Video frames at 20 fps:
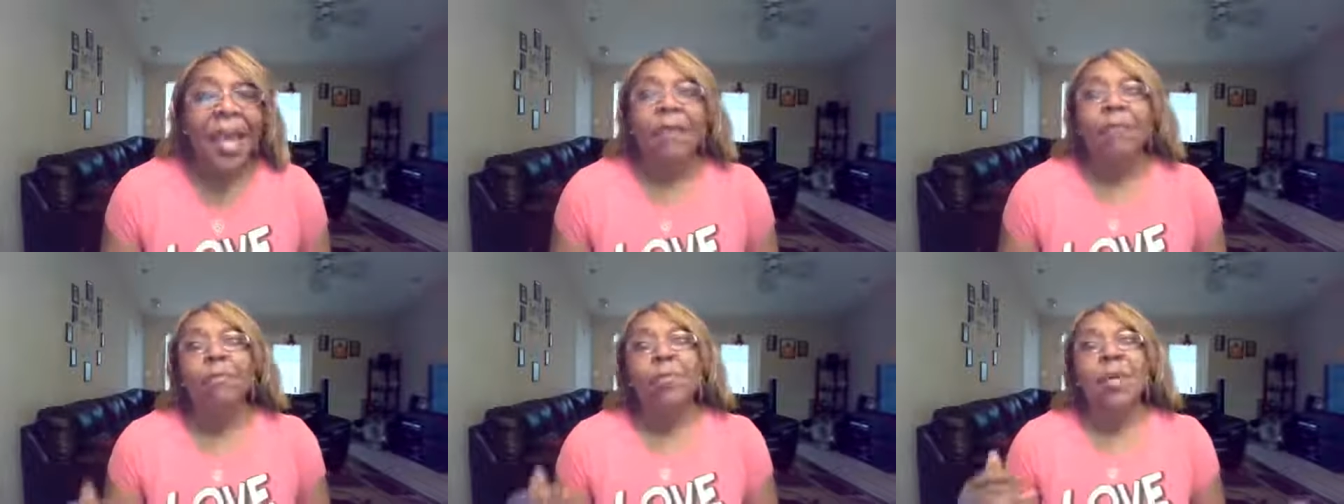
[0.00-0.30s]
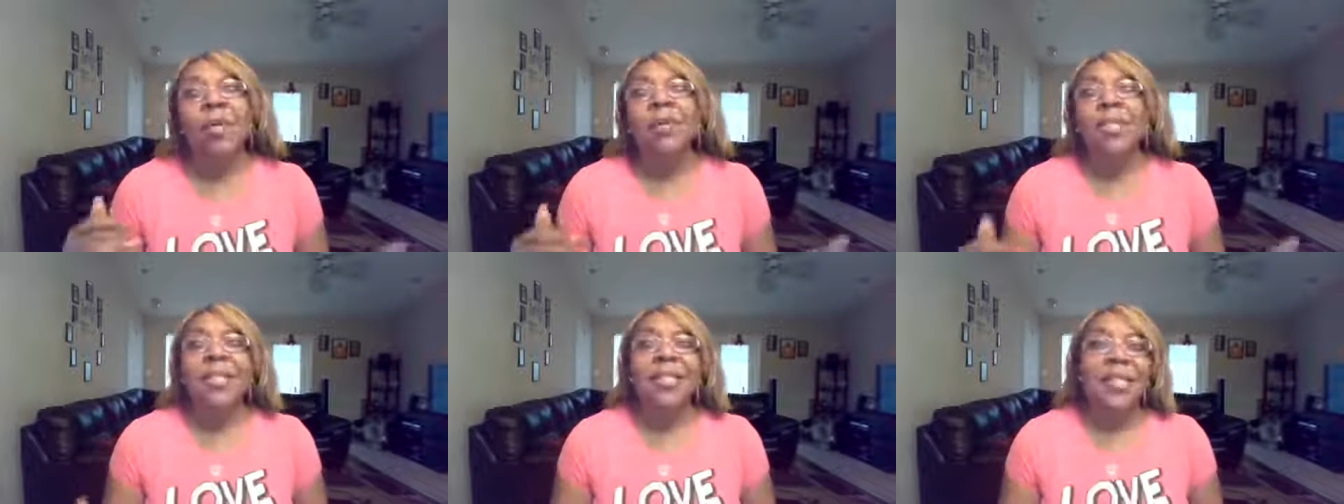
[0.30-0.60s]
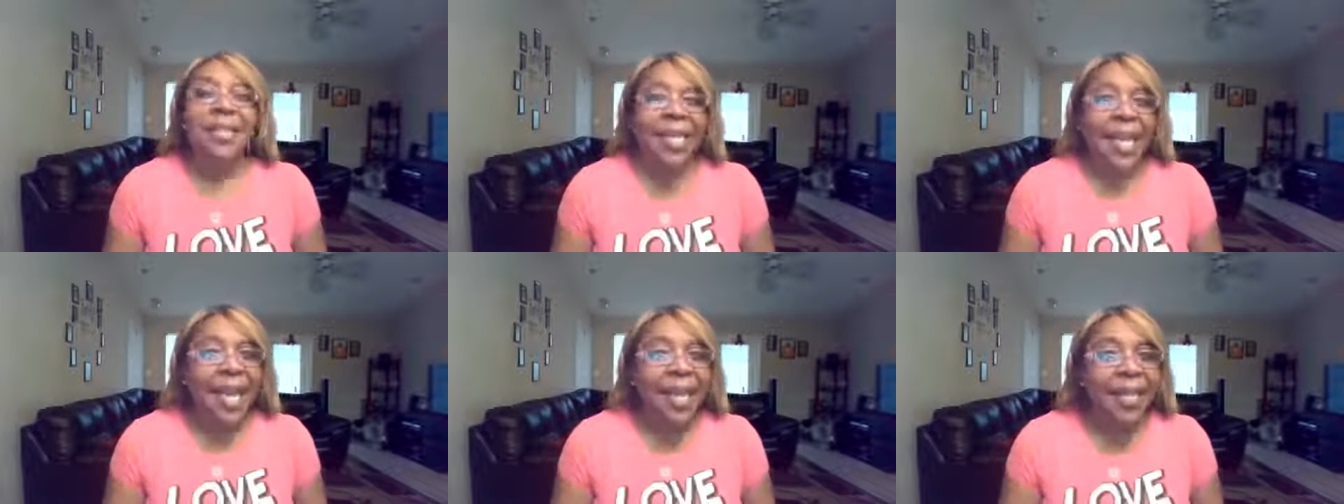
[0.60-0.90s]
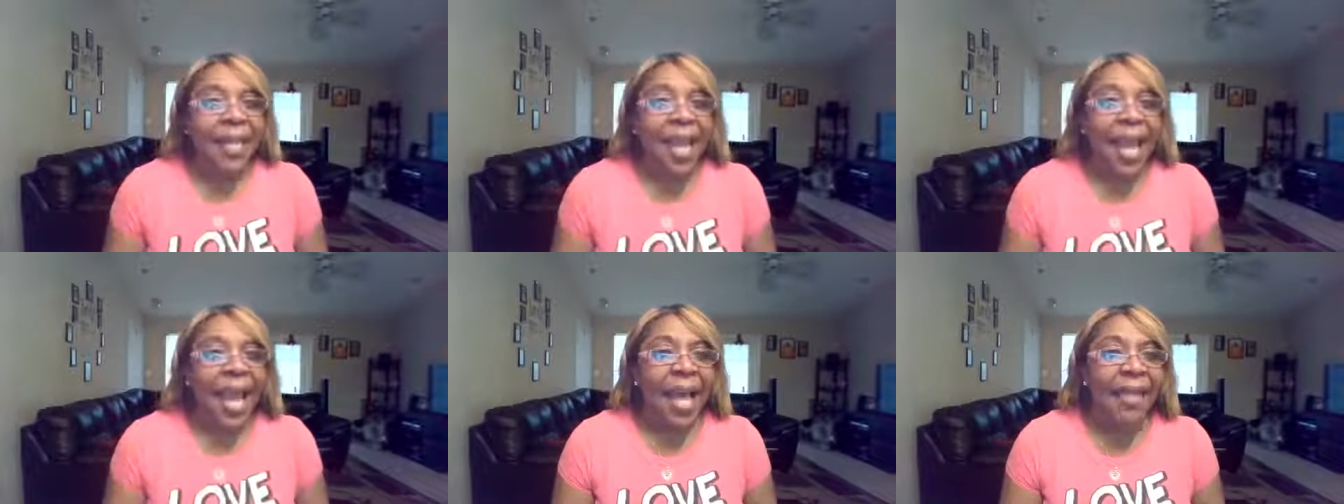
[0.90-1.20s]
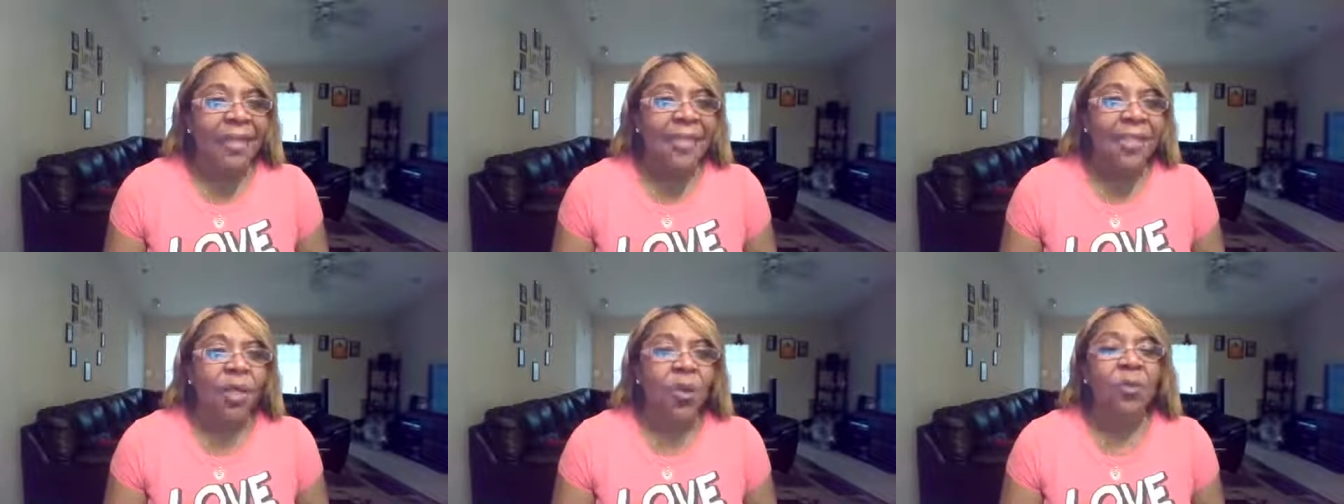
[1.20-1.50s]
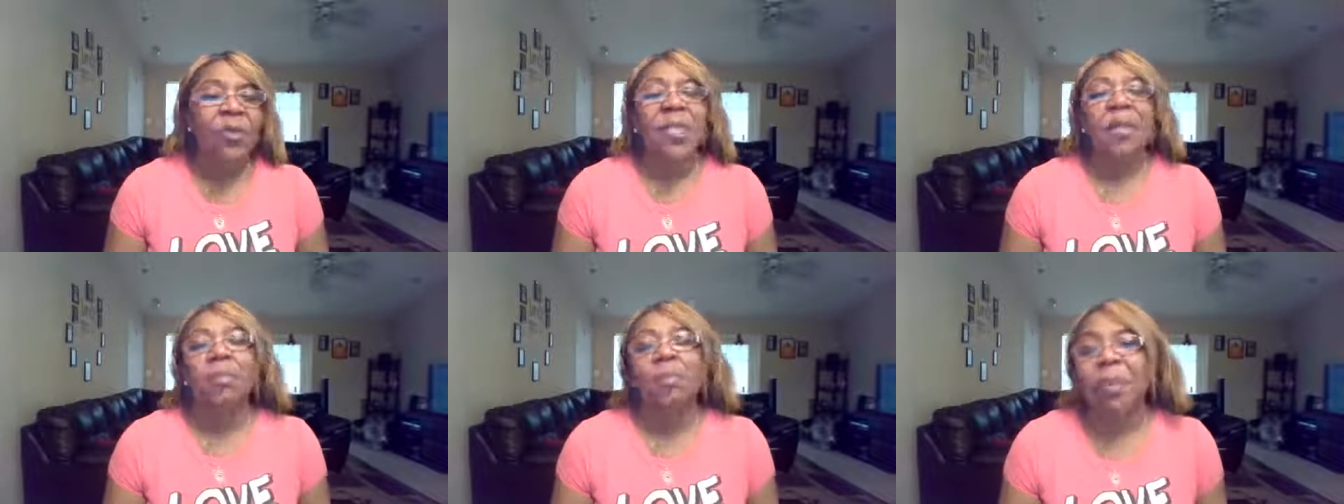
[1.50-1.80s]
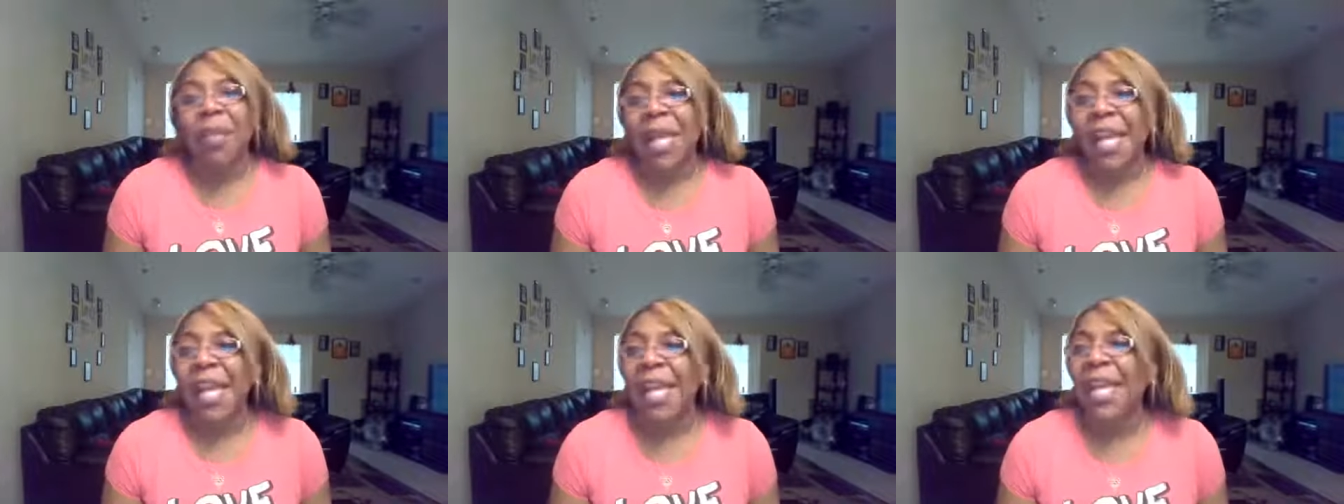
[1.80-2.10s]
and building sand castles
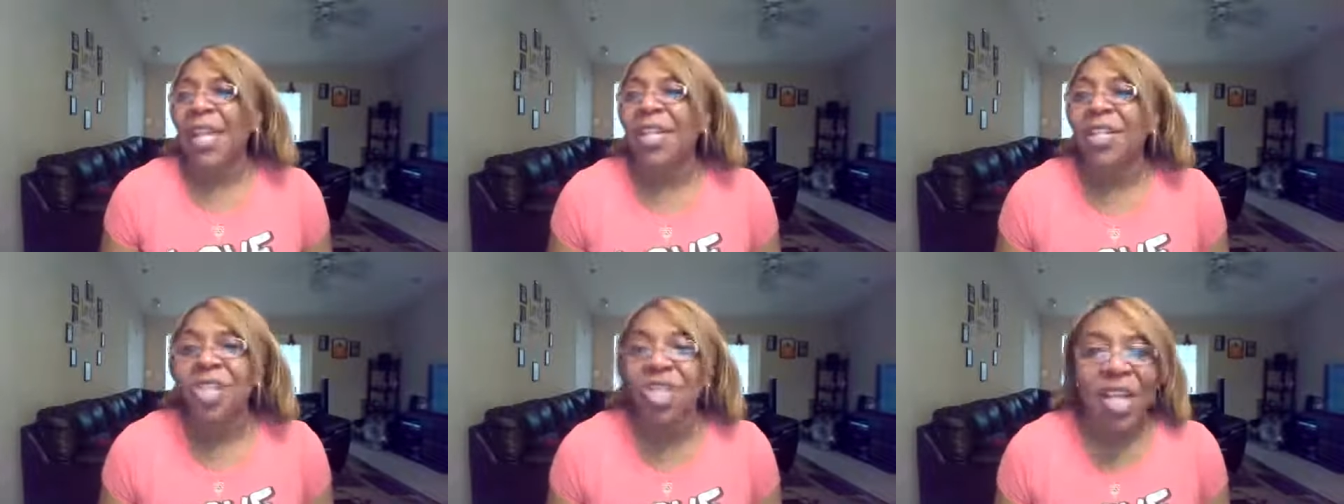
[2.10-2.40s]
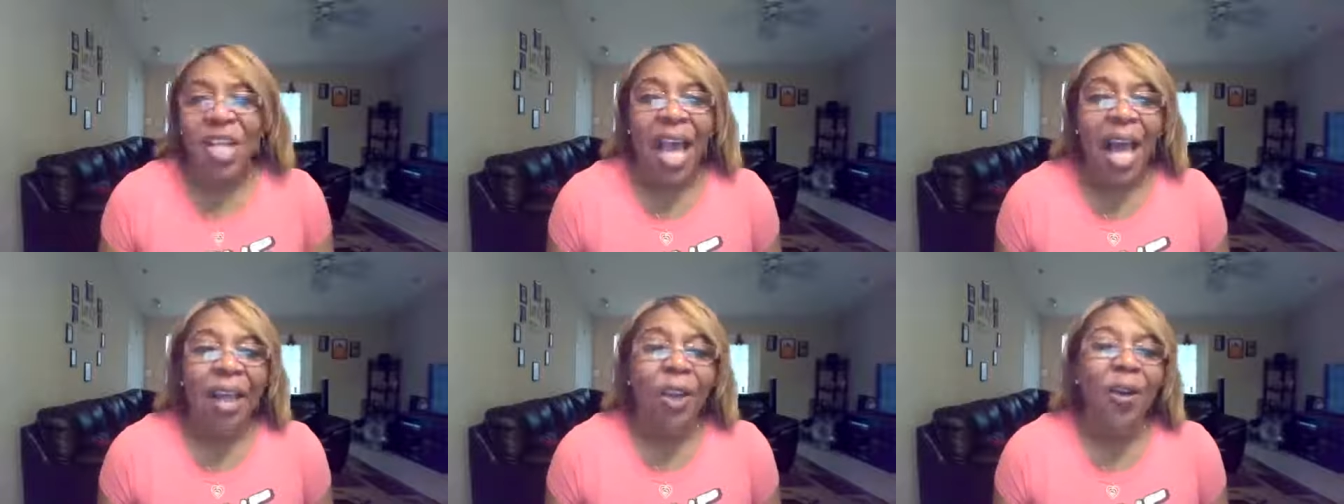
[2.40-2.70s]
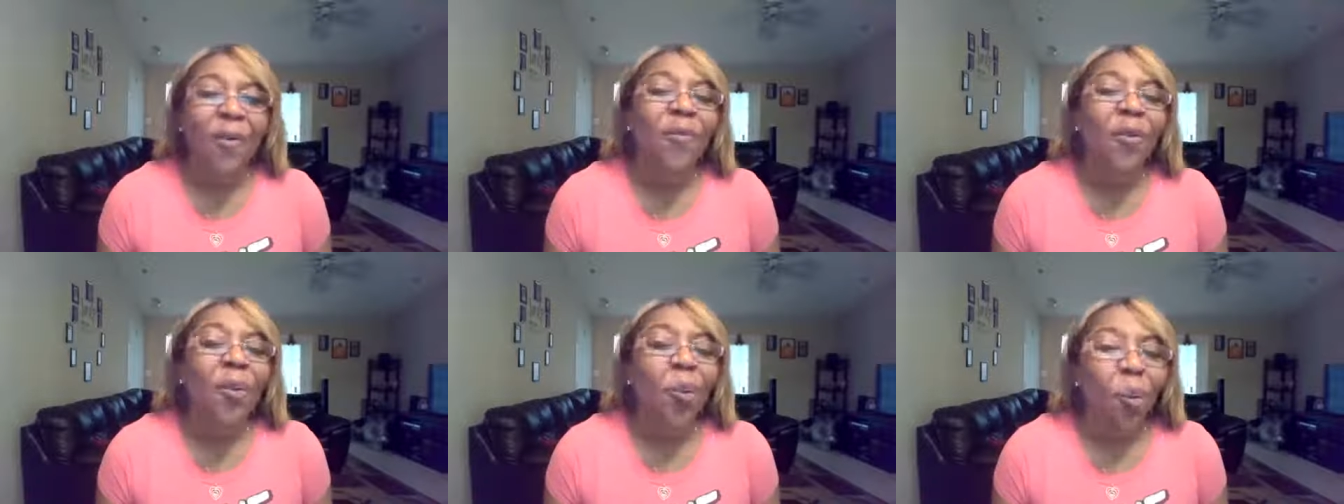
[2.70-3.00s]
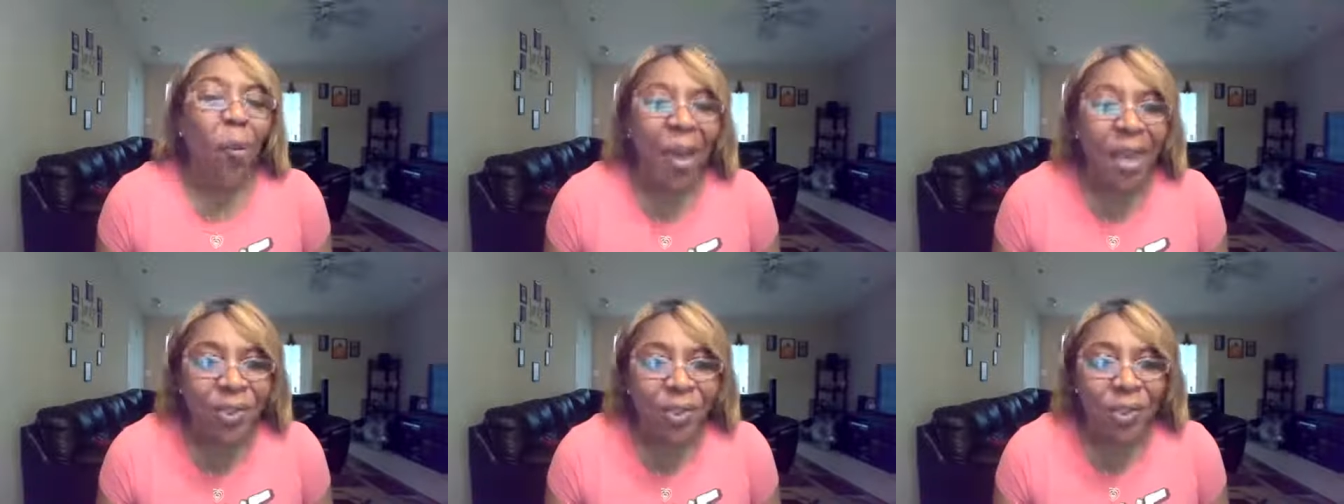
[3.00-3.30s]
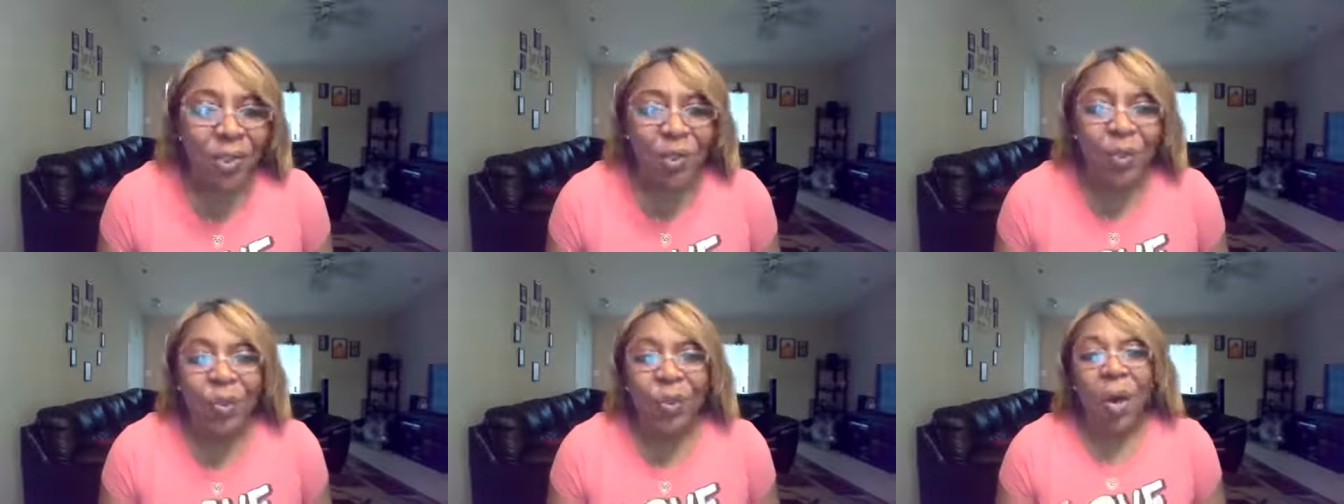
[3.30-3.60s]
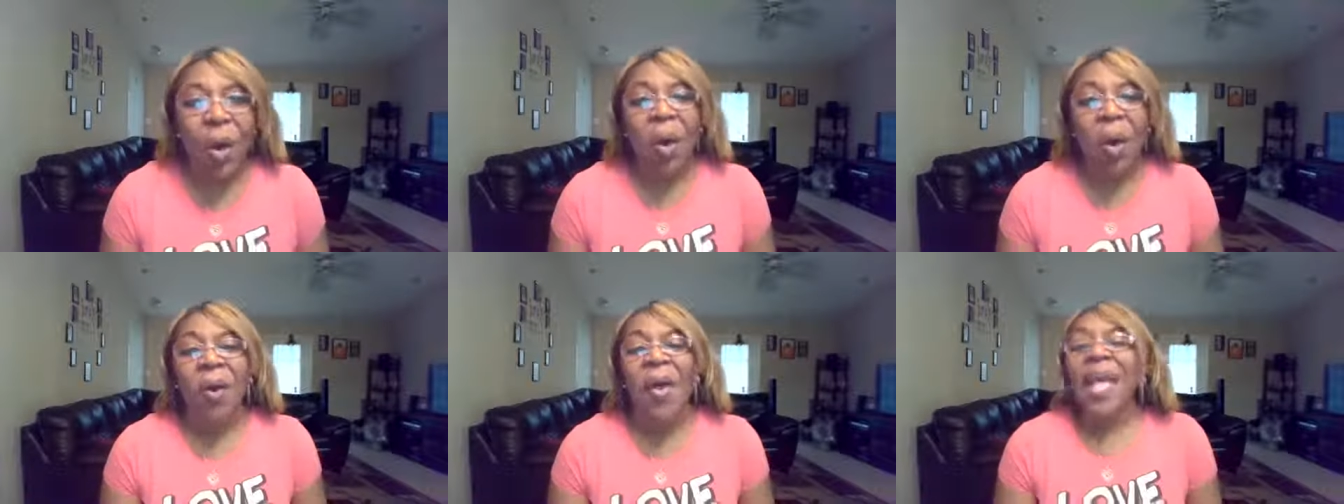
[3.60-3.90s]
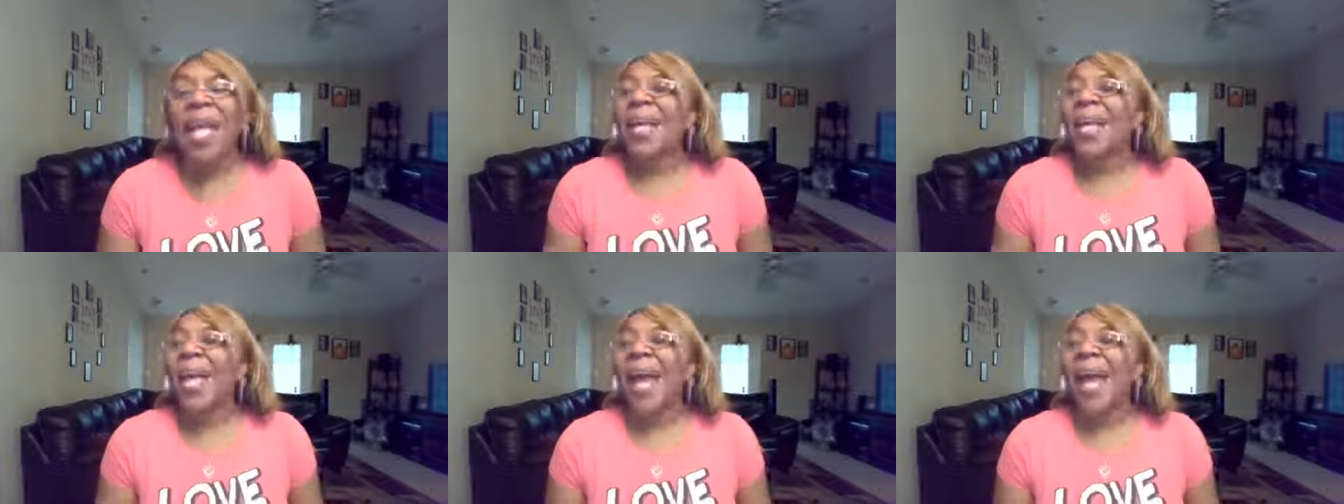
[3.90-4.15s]
and playing in the shallow for way too long.